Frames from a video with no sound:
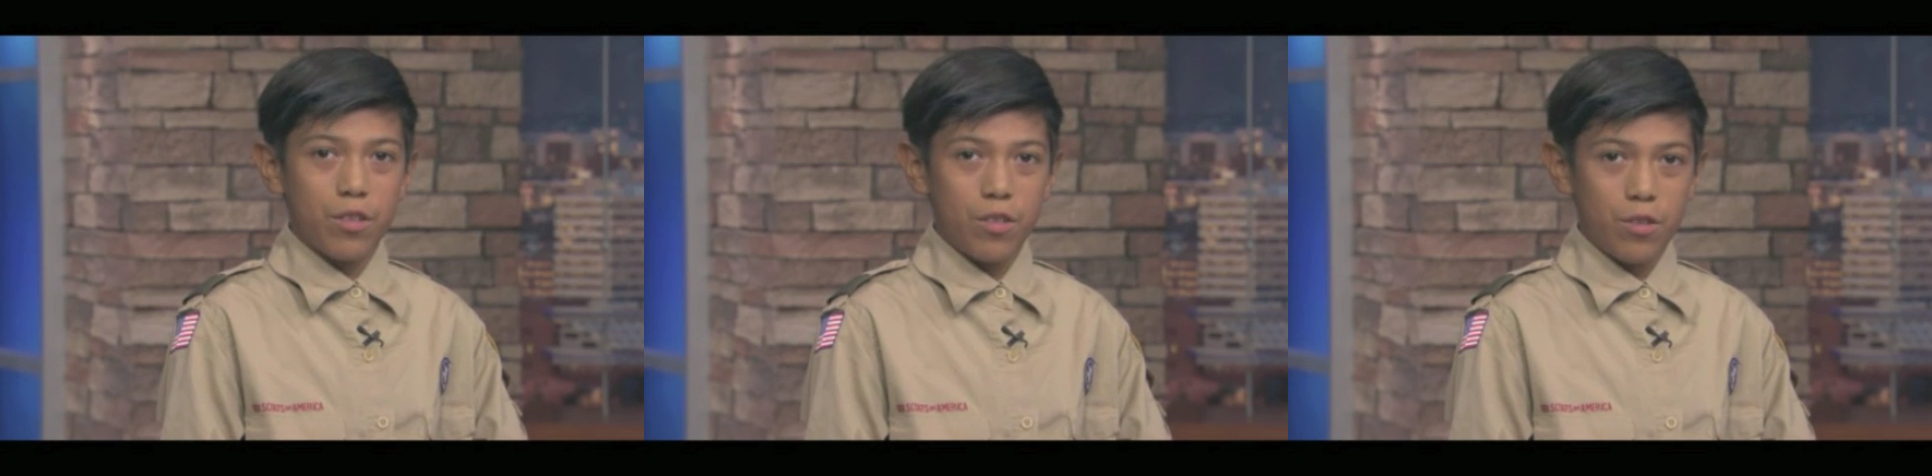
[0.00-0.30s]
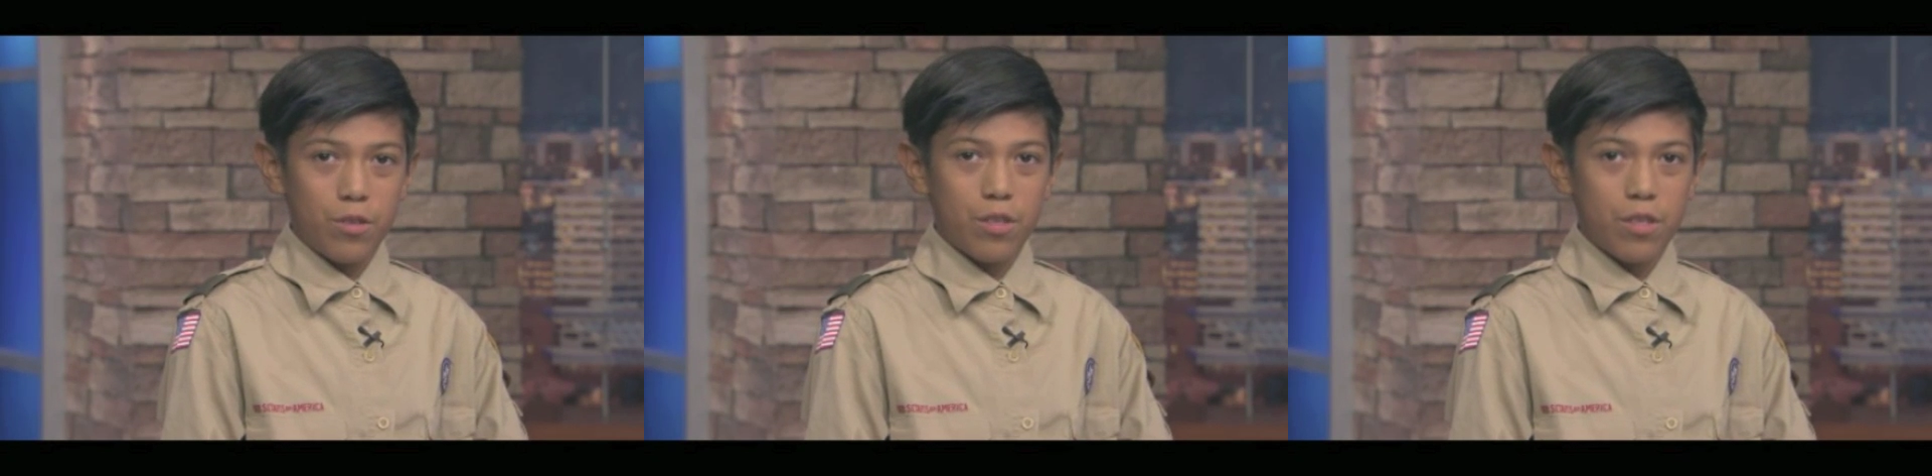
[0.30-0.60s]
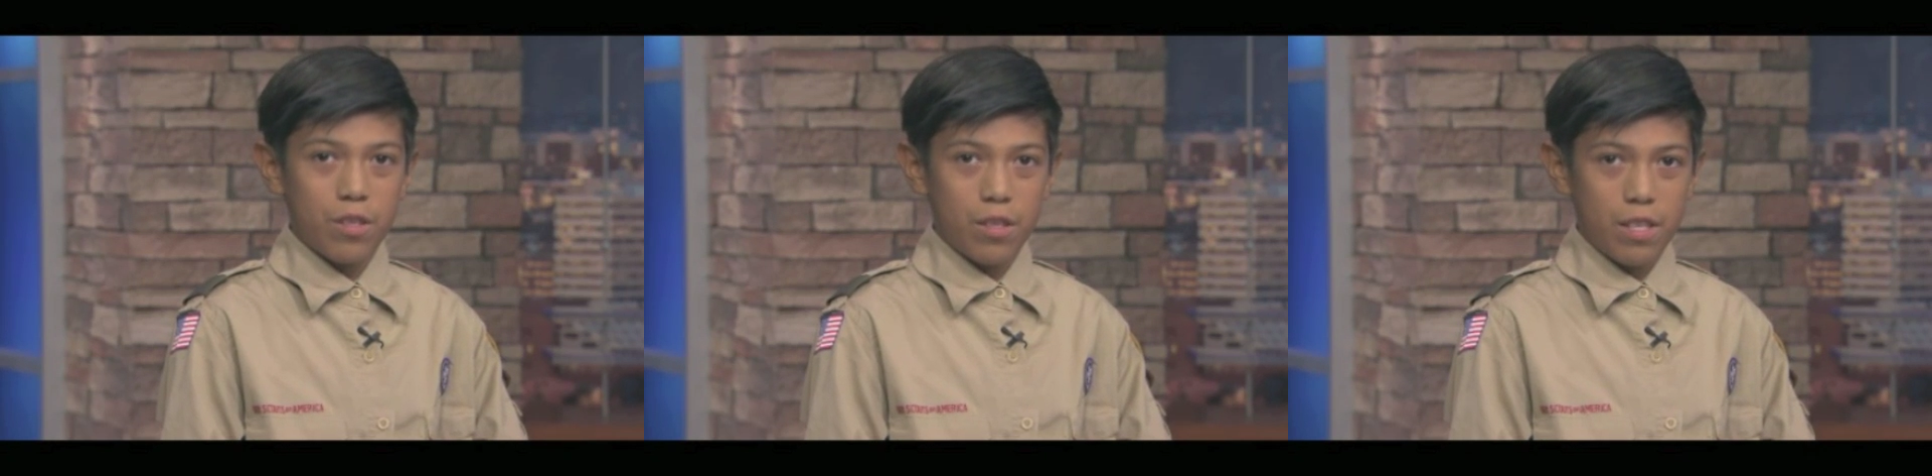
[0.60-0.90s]
the
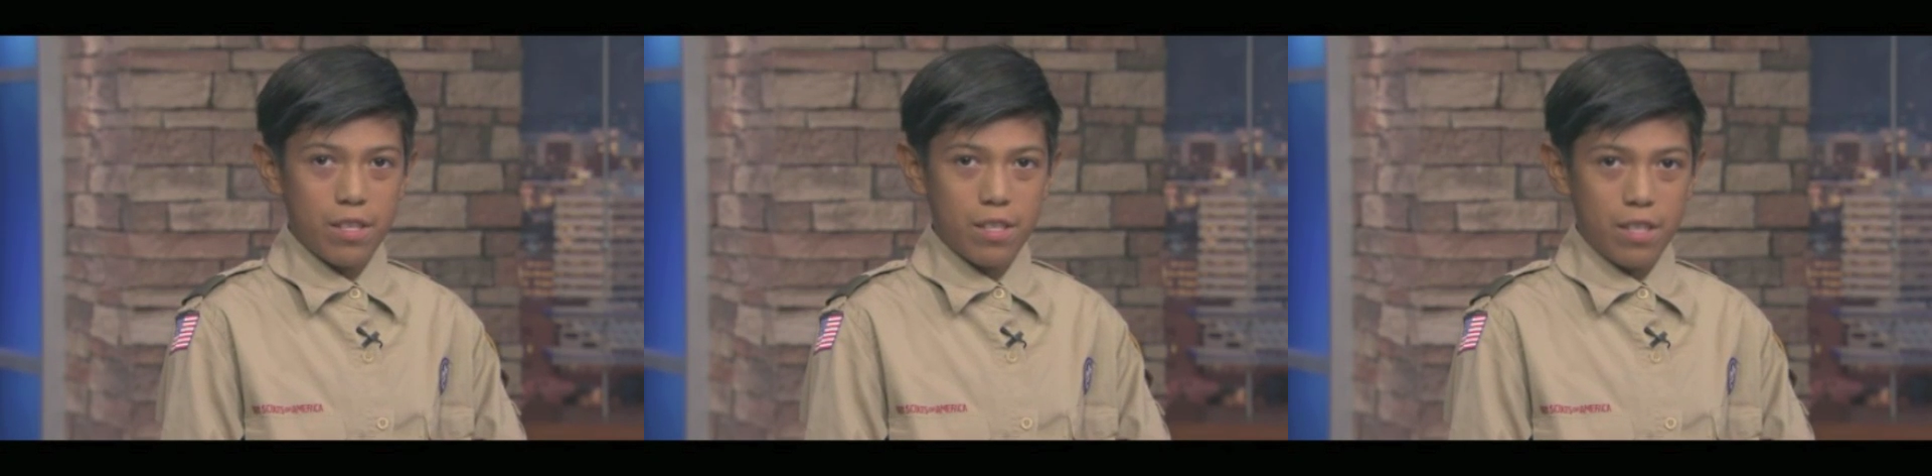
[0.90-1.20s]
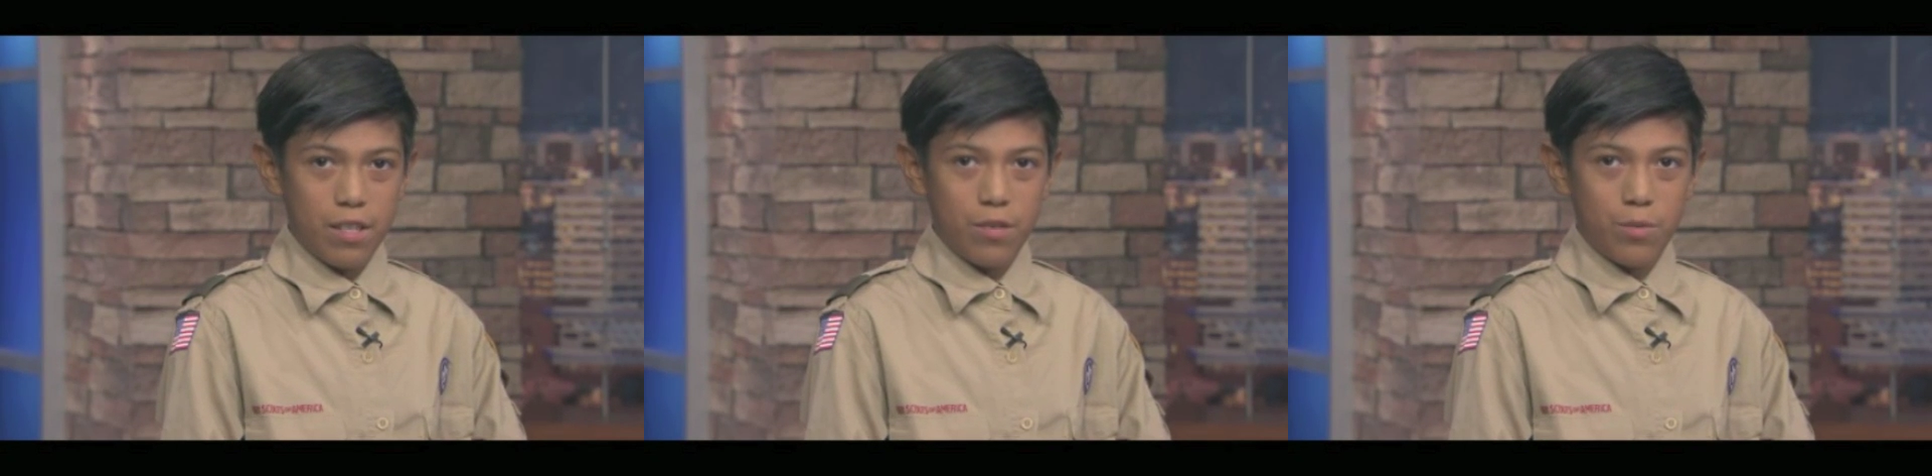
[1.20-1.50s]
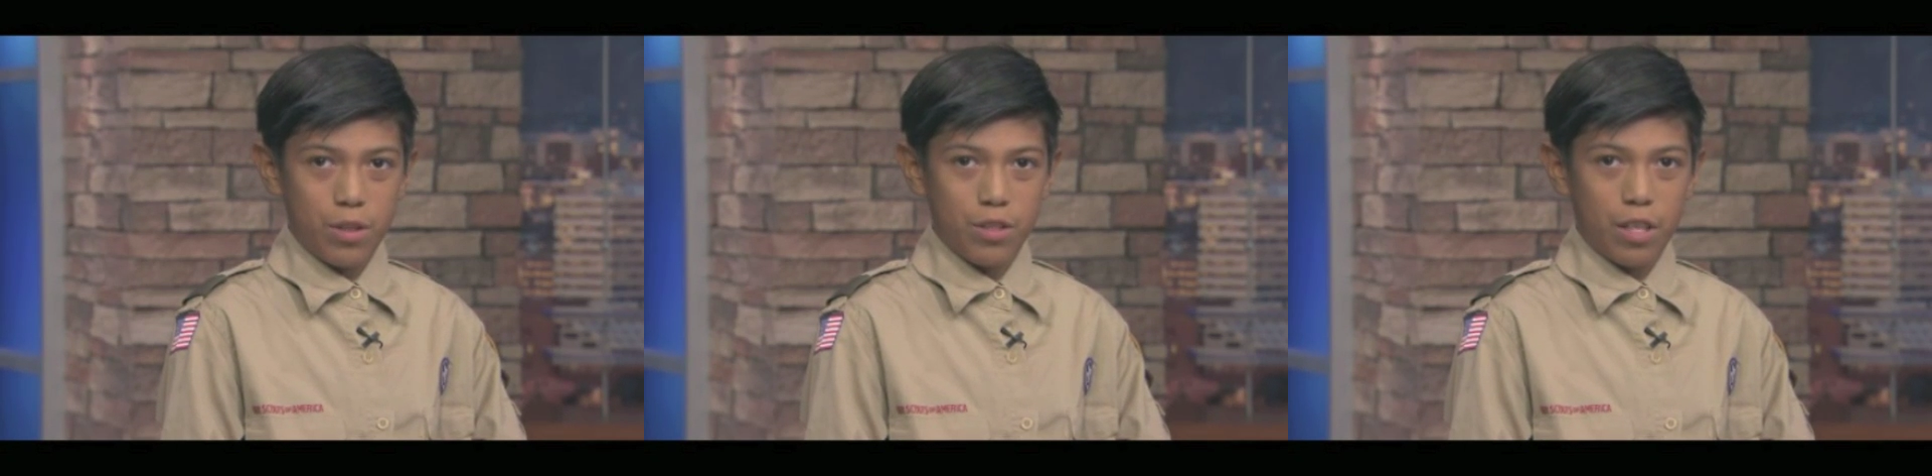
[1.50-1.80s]
news this year's
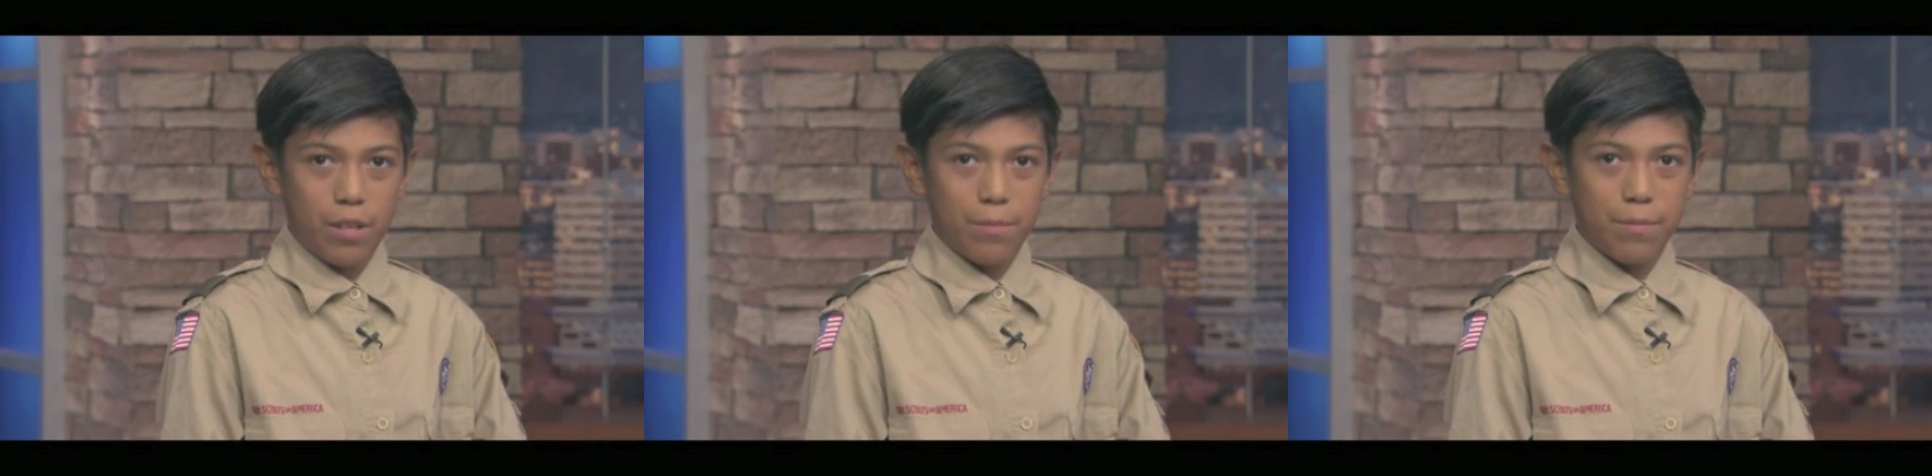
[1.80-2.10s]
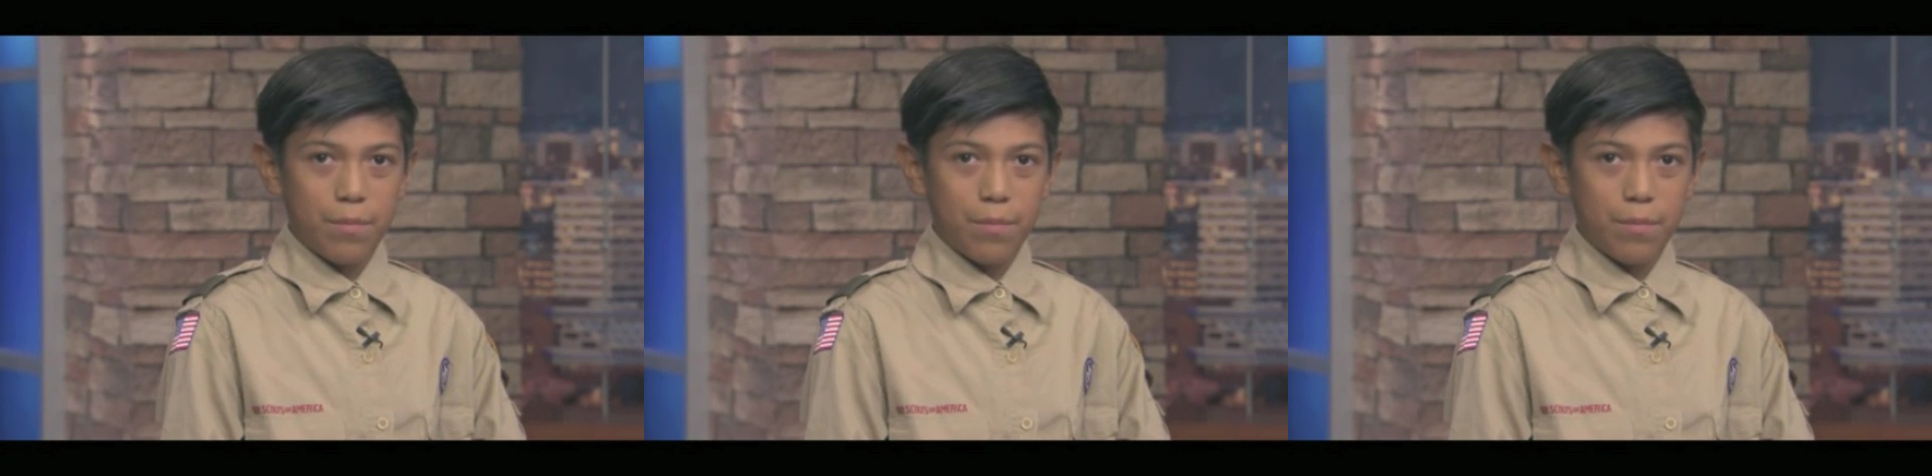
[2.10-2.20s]
workshop.